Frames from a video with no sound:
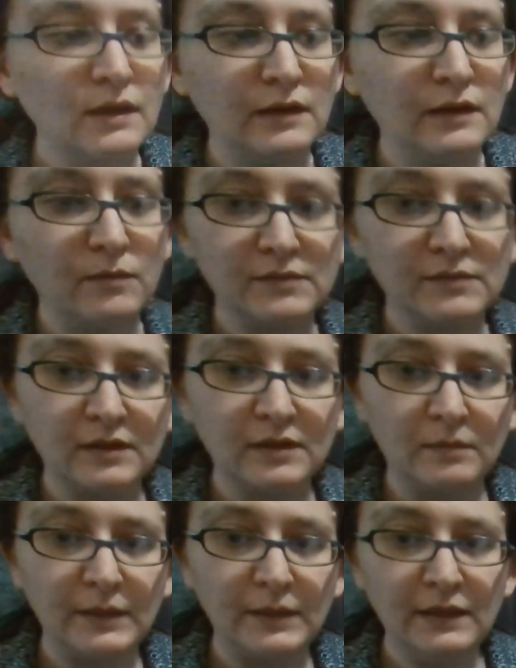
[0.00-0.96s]
Now we've got
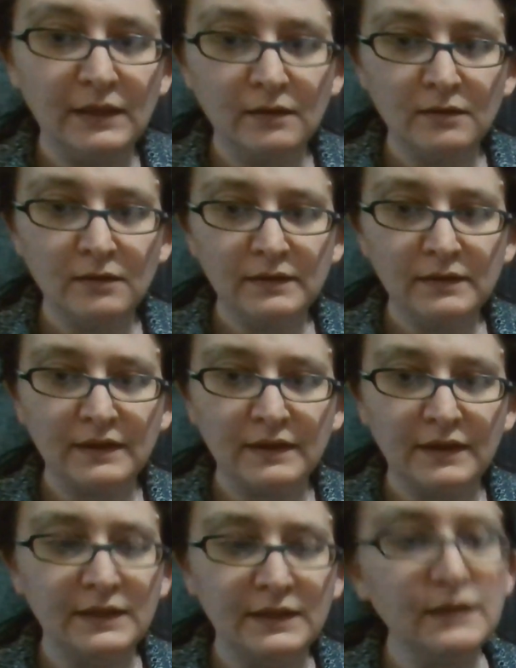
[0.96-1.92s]
them here,
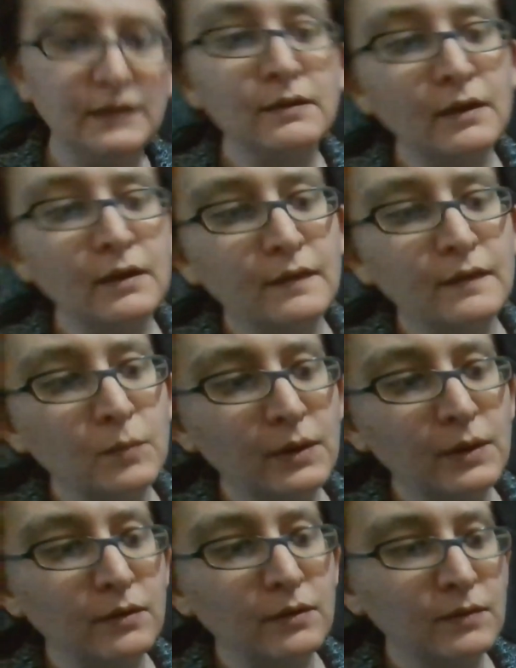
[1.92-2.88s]
tied here, and then we
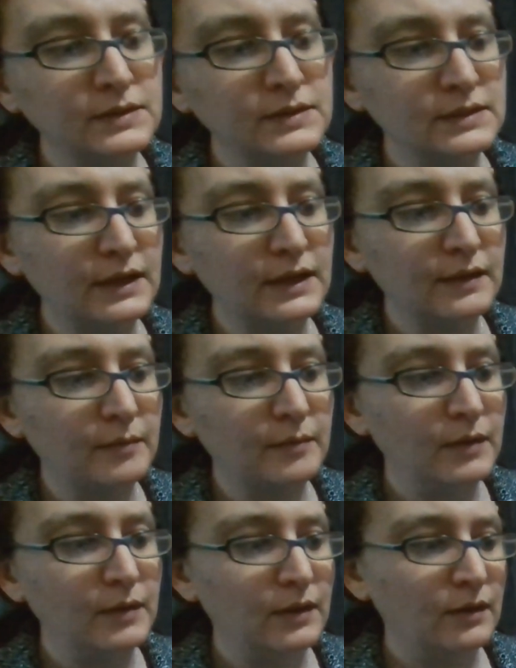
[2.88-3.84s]
are going to tie them